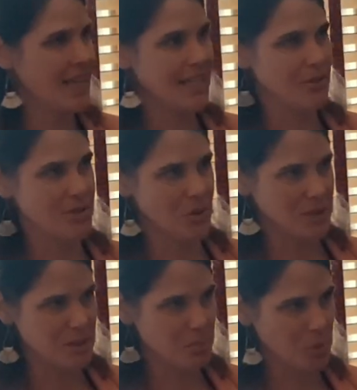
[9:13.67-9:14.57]
He was
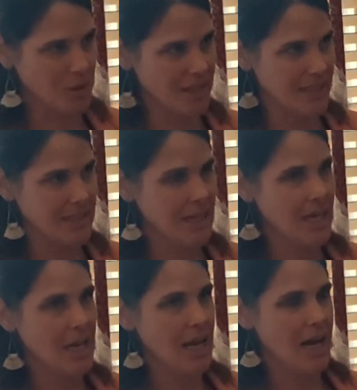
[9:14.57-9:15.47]
always bullied,
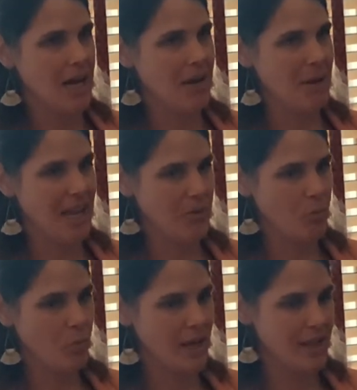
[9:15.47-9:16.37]

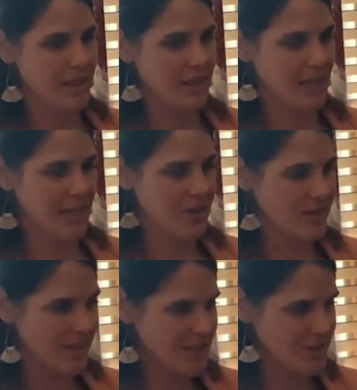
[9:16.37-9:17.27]
and with the
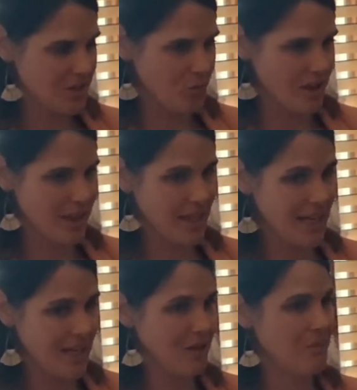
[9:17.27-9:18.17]
introduction, with
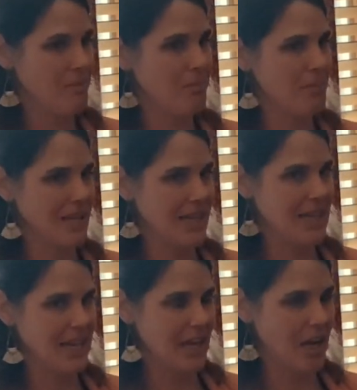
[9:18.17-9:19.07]
him
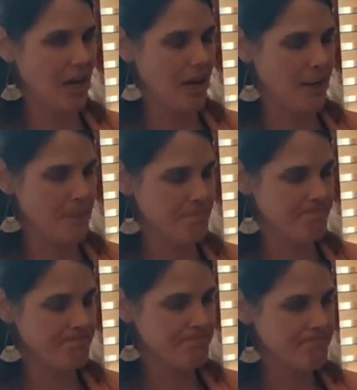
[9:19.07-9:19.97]
being
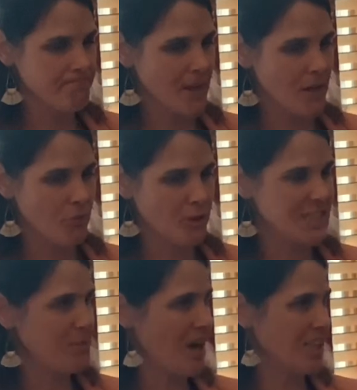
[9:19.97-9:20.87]

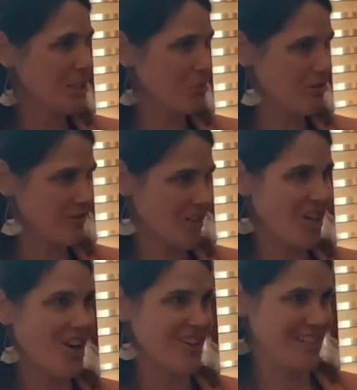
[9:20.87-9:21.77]
responsible for
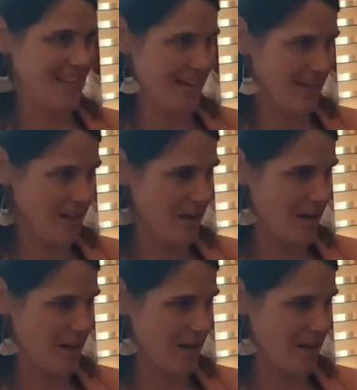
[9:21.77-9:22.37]
gardening